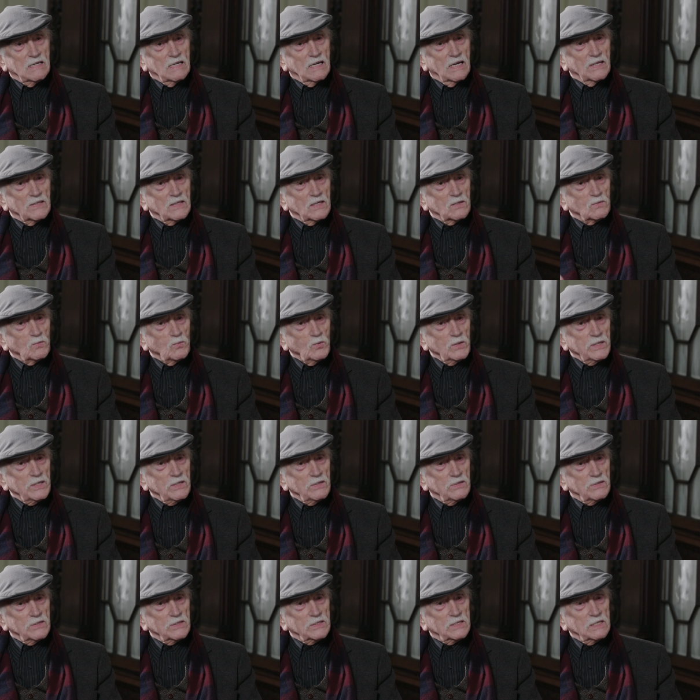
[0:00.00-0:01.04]
And that
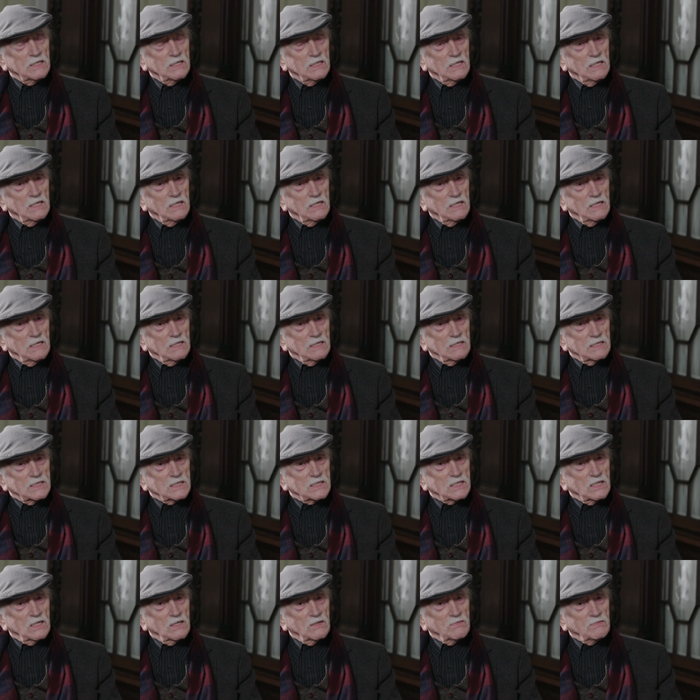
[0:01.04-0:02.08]
weird
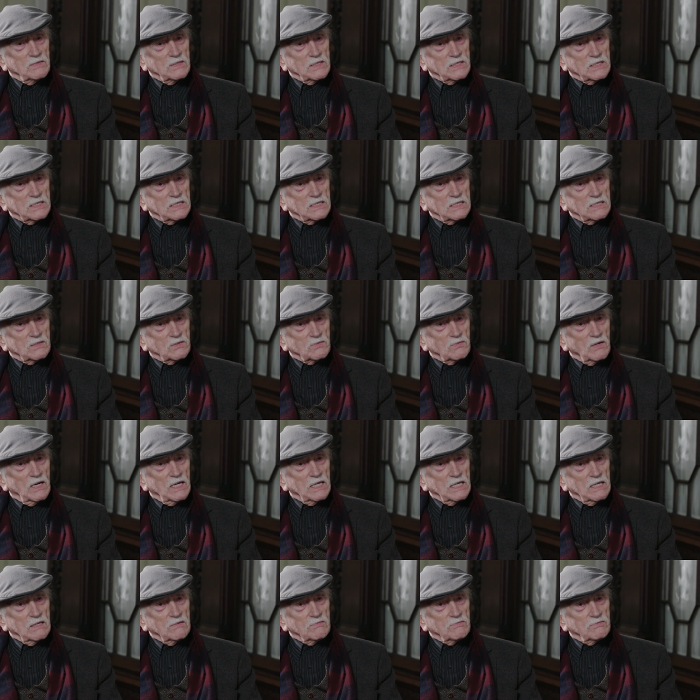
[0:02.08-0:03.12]
servants
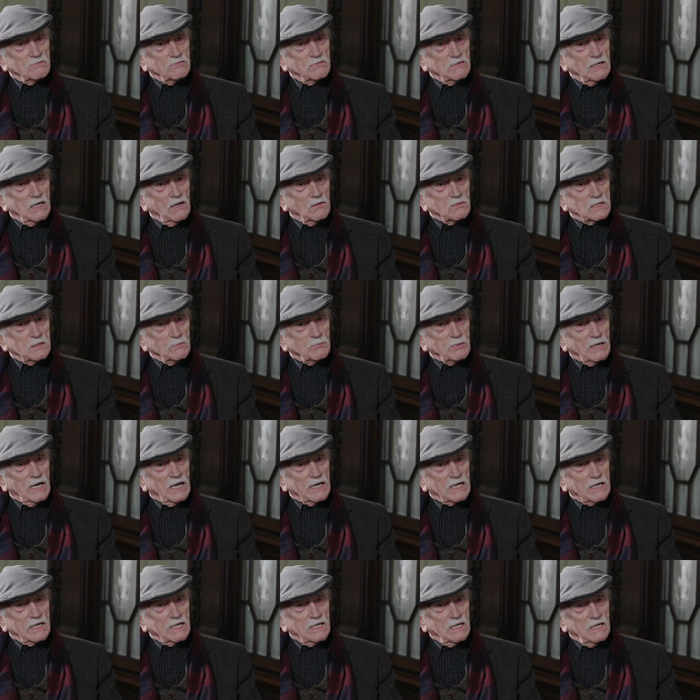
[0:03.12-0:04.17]
drive out the
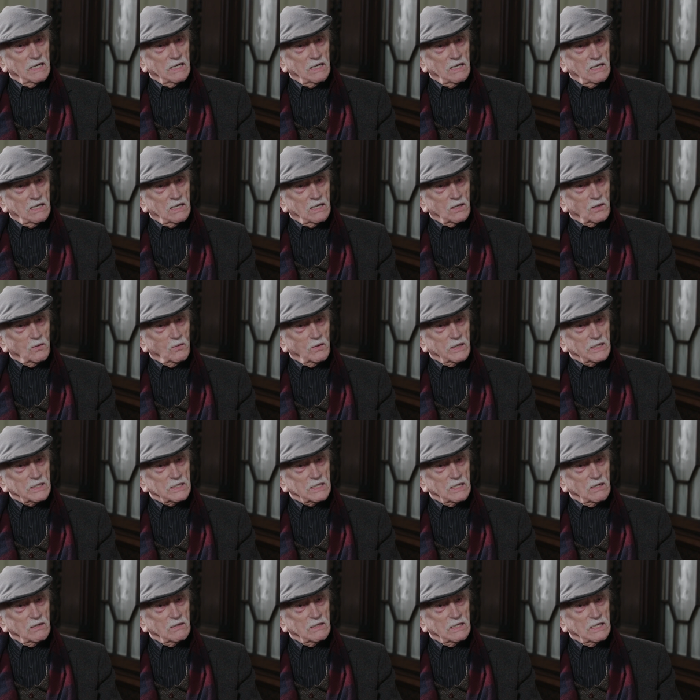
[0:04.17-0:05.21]
back. Yes. Going
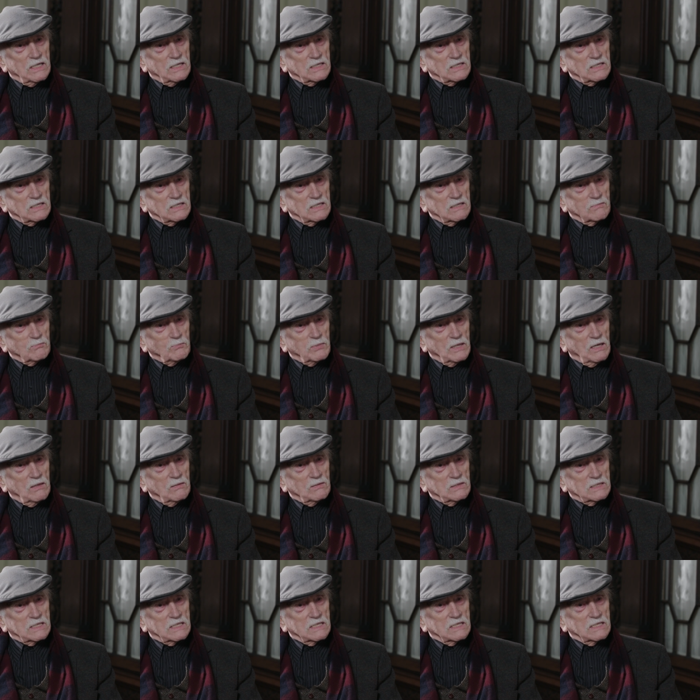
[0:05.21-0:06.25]
down into the
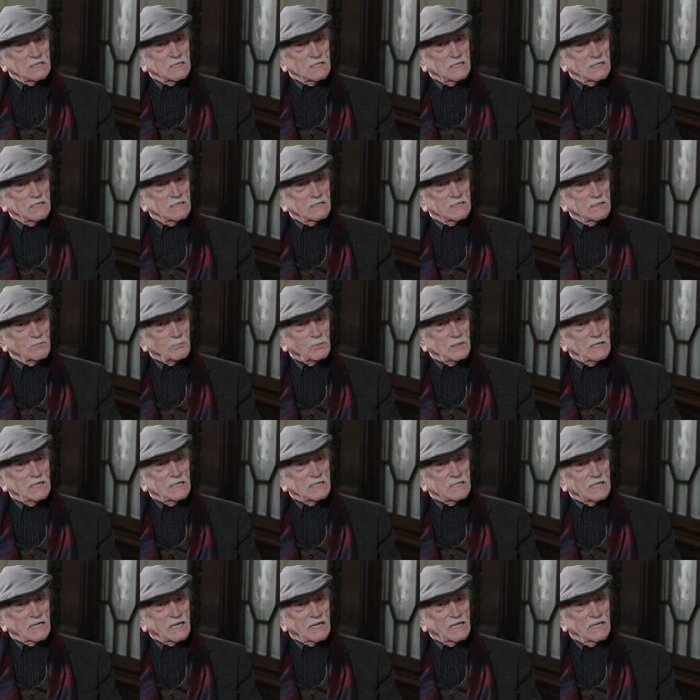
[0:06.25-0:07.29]
bowels yes. of the, the
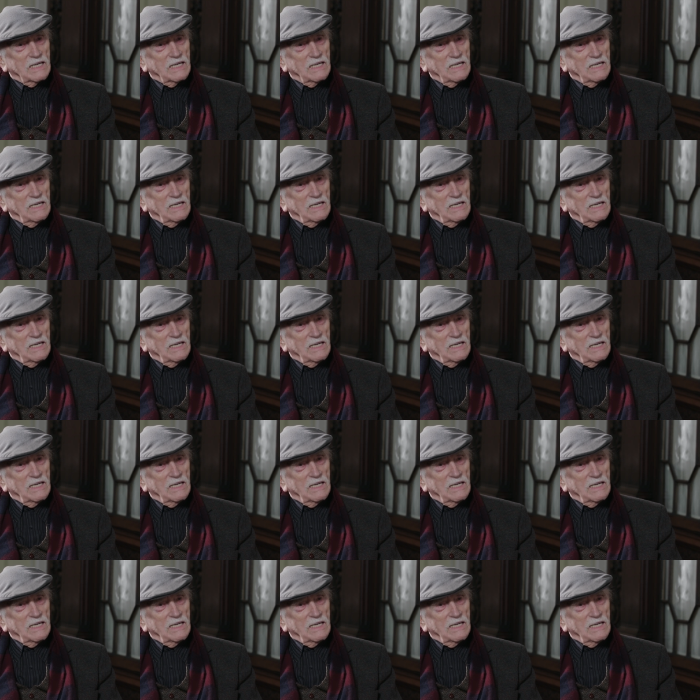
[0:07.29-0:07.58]
building.